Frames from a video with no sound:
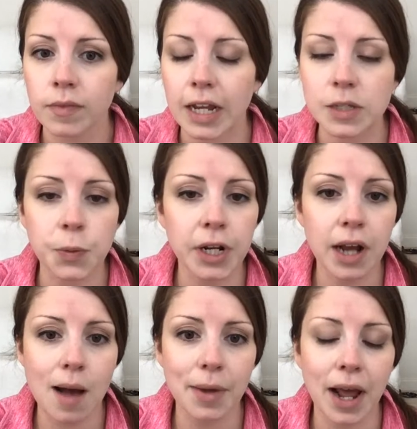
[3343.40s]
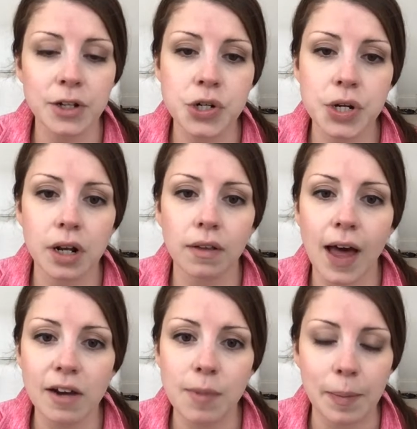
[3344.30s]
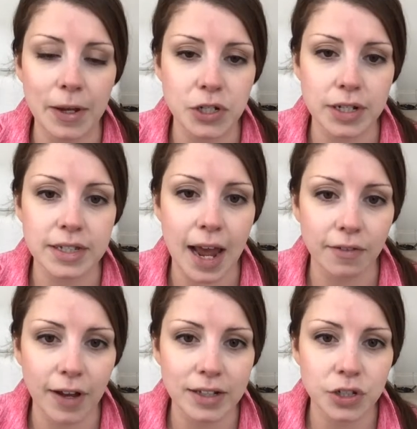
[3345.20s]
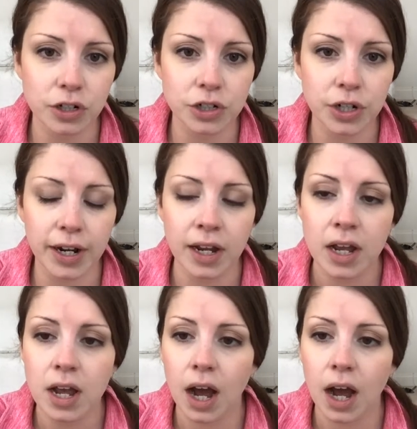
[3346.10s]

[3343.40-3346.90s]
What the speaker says: it's pretty common. I treat a lot of my patients have had surgery.